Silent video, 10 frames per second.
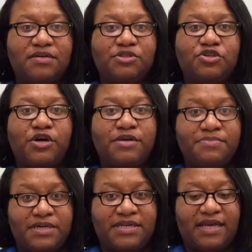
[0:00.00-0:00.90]
starting
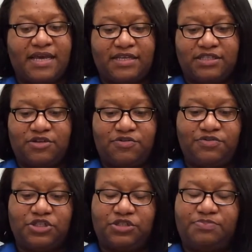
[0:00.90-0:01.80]
Monday, so
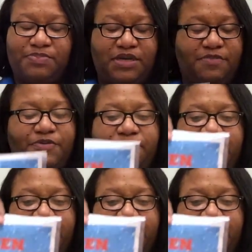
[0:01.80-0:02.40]
just pick up your